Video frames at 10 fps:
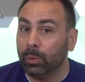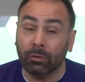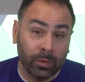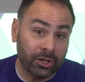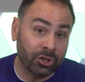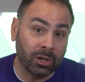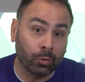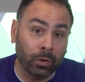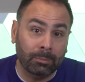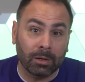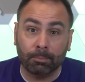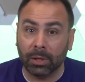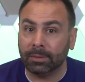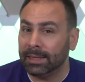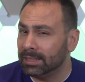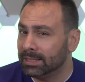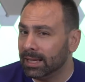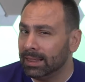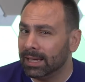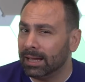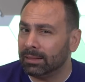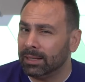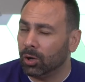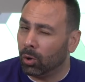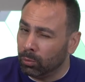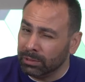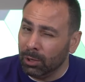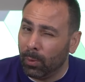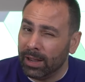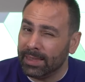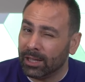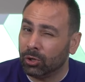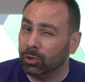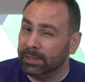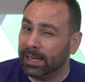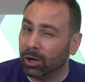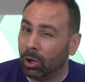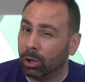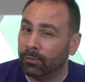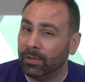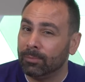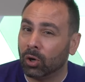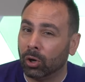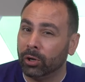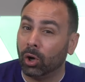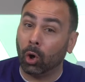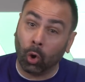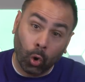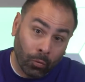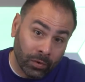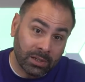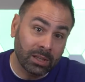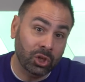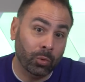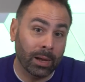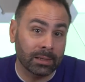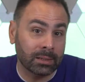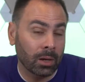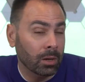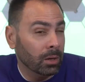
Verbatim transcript: we reached an agreement, but they said that the only way they could get a Hall of Fame card over to the US